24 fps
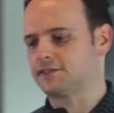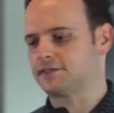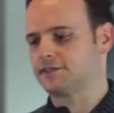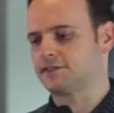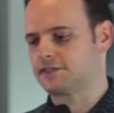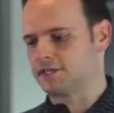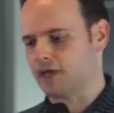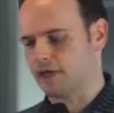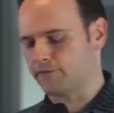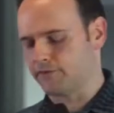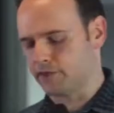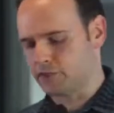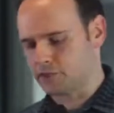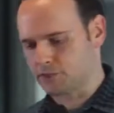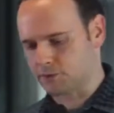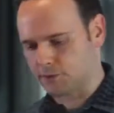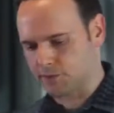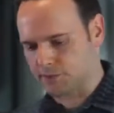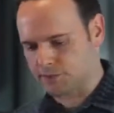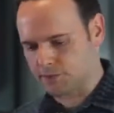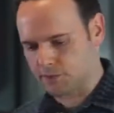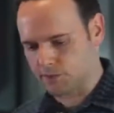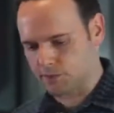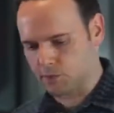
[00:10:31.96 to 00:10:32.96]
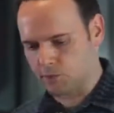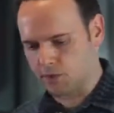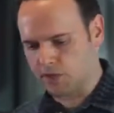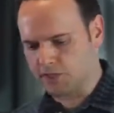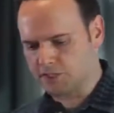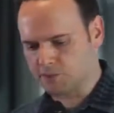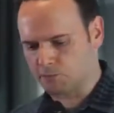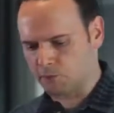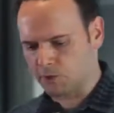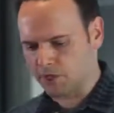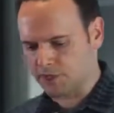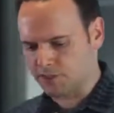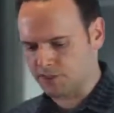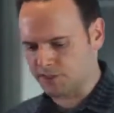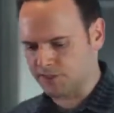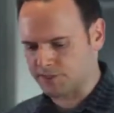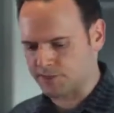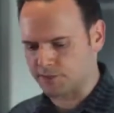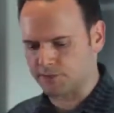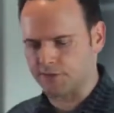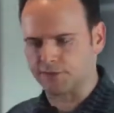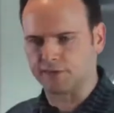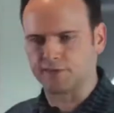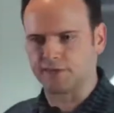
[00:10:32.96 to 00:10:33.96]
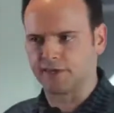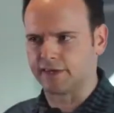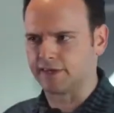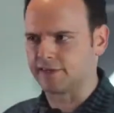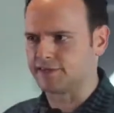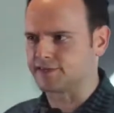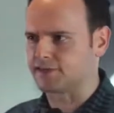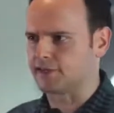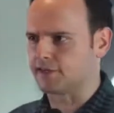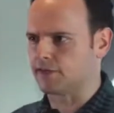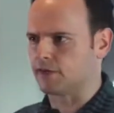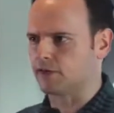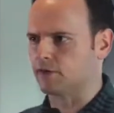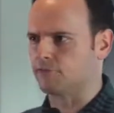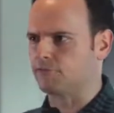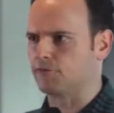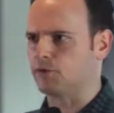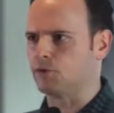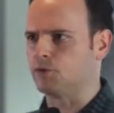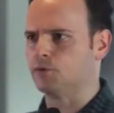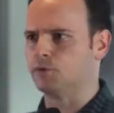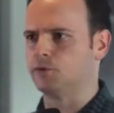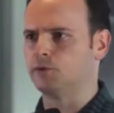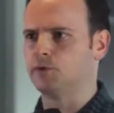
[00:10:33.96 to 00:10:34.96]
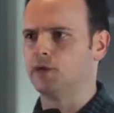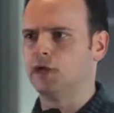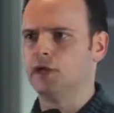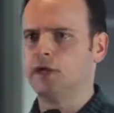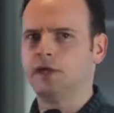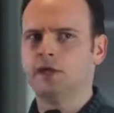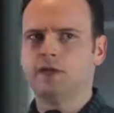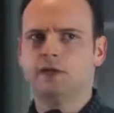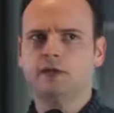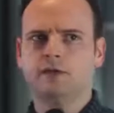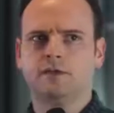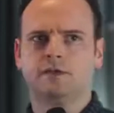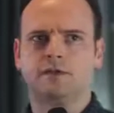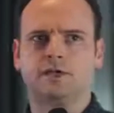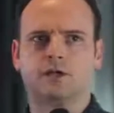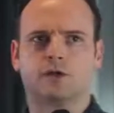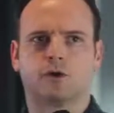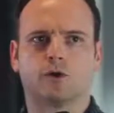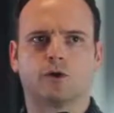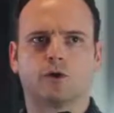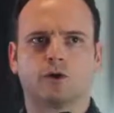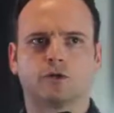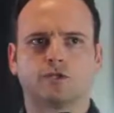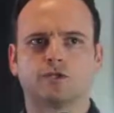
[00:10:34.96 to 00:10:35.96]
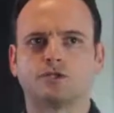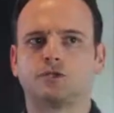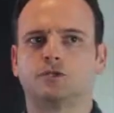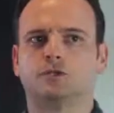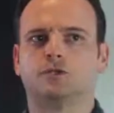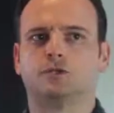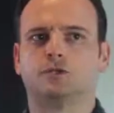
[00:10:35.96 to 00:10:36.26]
Let's dive into it. So your inspirations are the things that give you the urge to